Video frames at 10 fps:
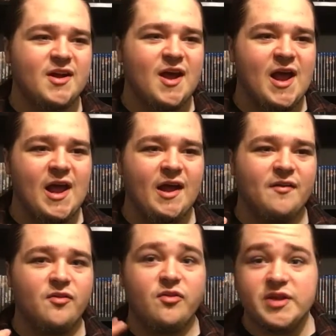and
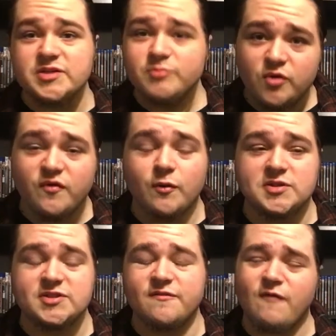this movie
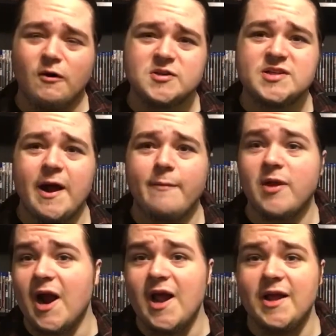was the first time that
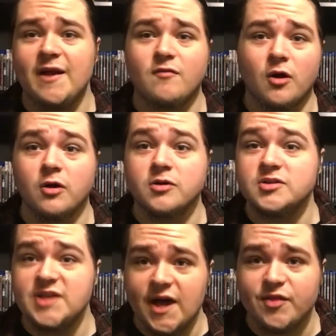I had ever heard
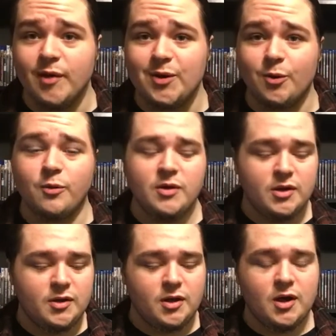death metal.
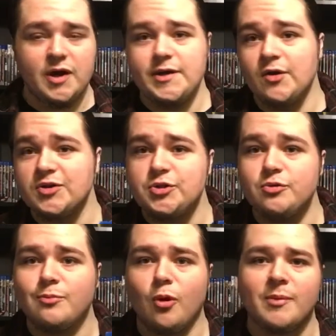The 2
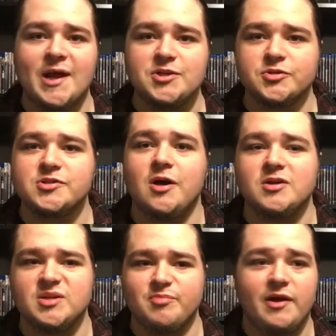Morbid Angel songs
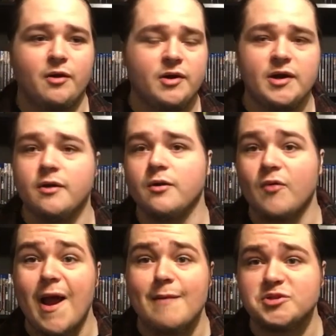that play on here,
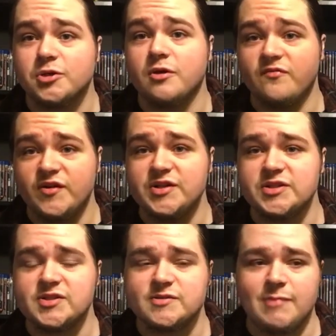Rapture and
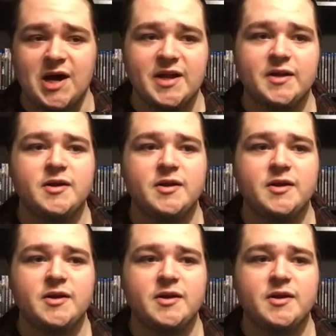Vengeance Is Mine.